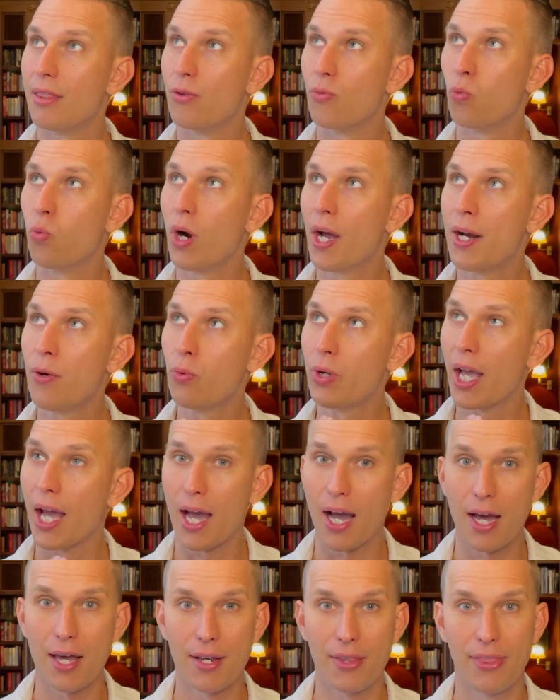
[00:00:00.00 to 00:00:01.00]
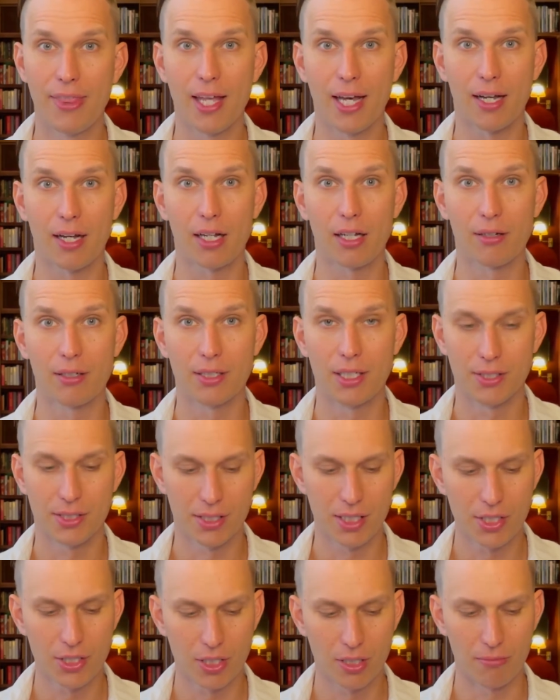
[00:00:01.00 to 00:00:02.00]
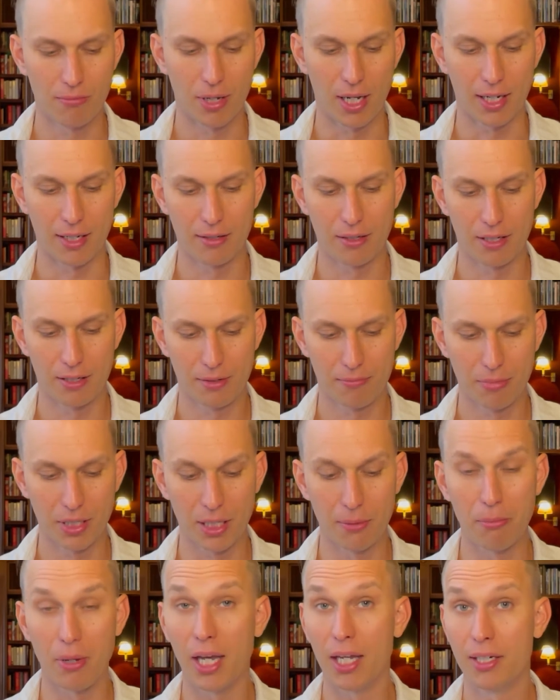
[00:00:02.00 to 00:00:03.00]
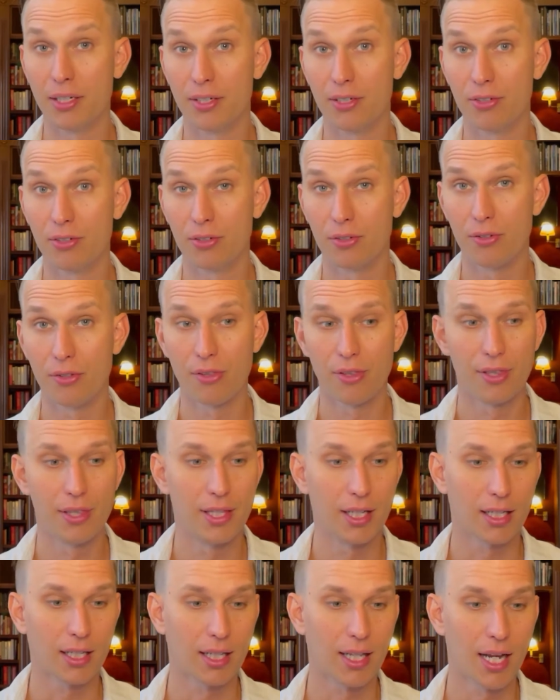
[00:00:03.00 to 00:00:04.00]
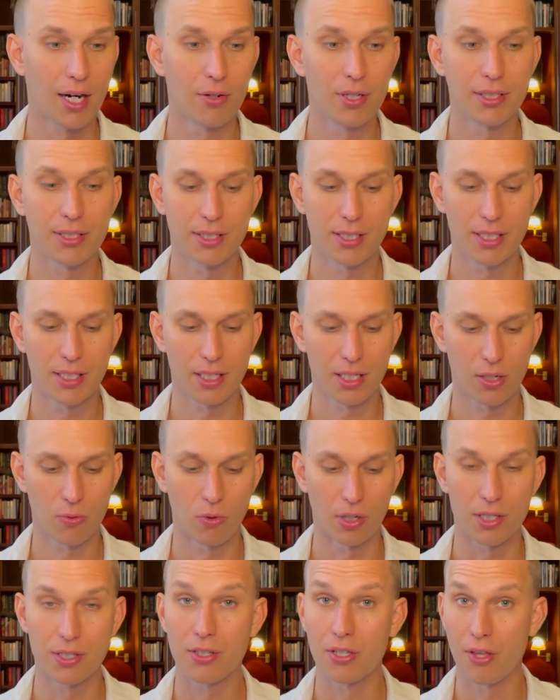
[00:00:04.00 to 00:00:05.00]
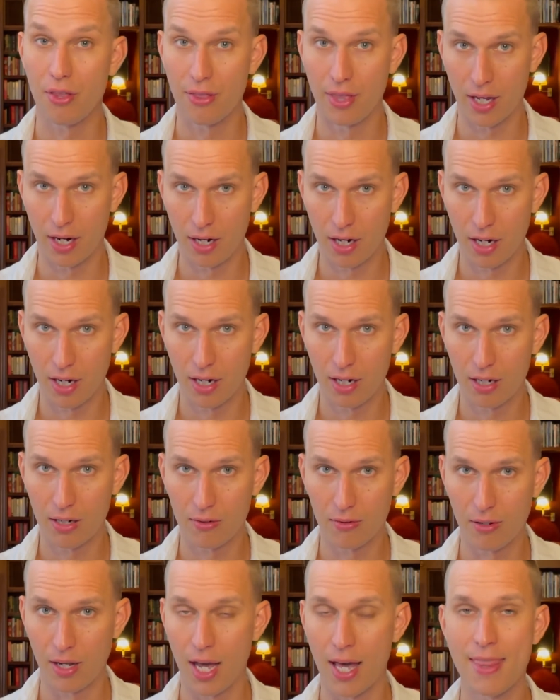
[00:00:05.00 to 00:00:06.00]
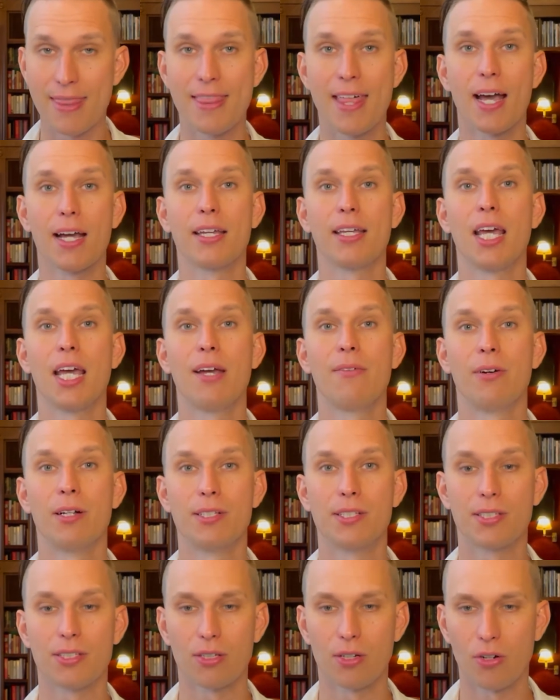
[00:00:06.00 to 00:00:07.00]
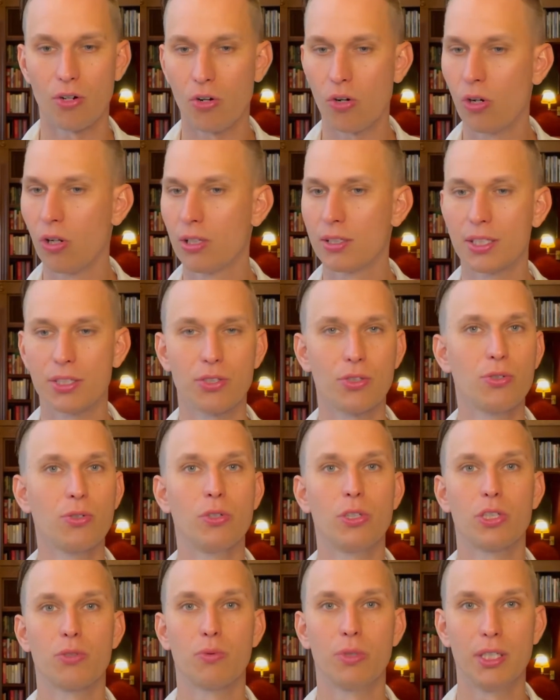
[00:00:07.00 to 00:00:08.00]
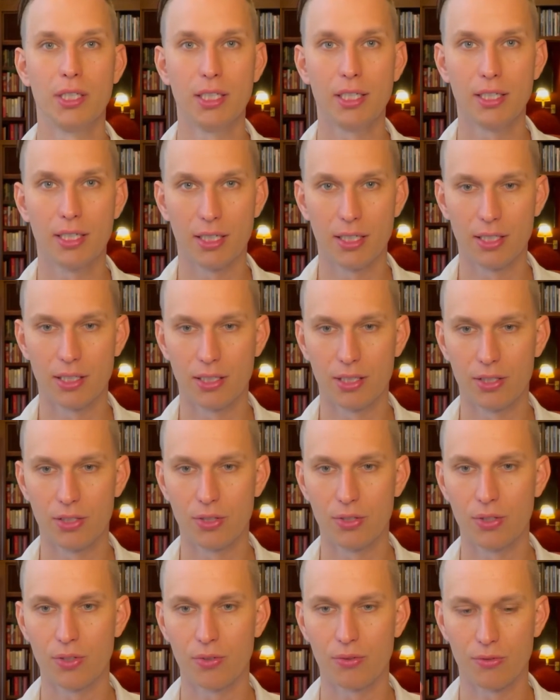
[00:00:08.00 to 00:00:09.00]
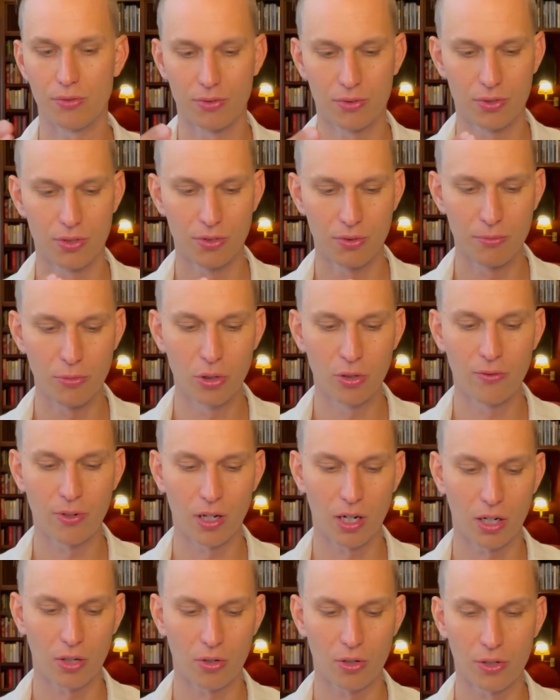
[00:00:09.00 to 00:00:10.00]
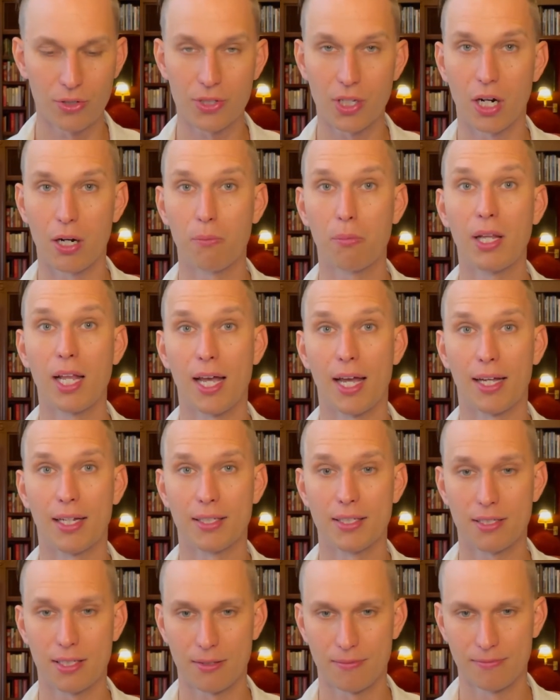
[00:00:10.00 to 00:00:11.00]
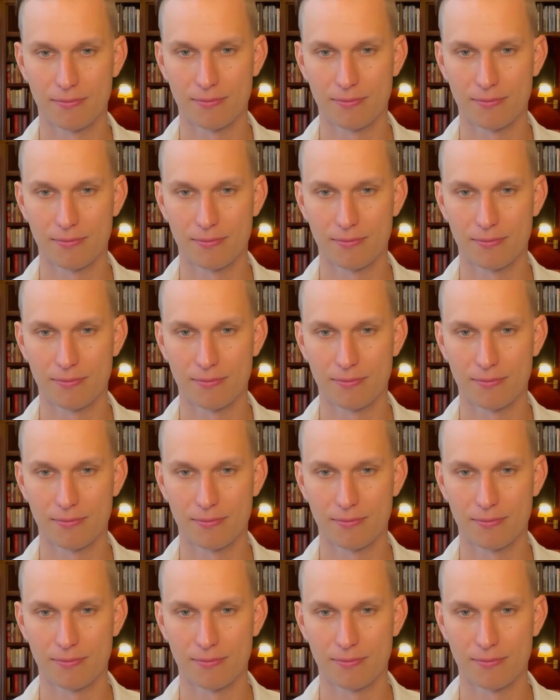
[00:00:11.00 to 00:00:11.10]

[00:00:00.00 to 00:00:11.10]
when we had that decision being made, the clarity was there, and that gave us all the tools we needed to move across our plans.